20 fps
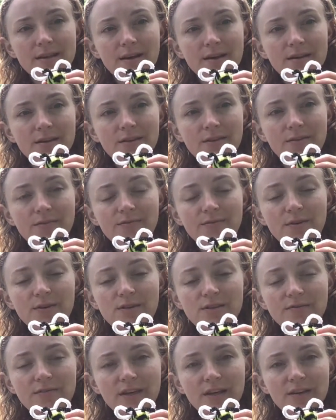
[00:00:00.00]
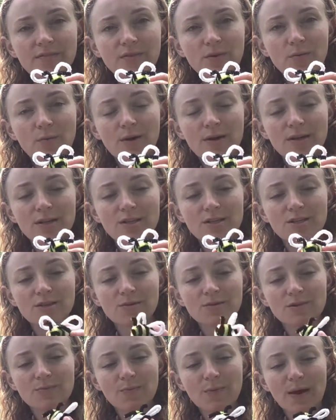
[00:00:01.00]
onto the front of it if you wanted to
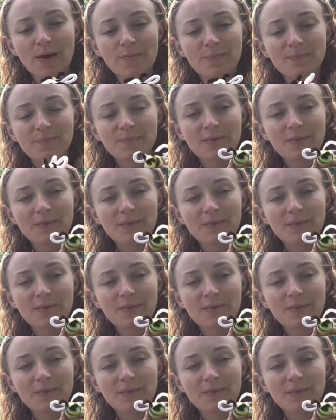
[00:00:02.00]
as well.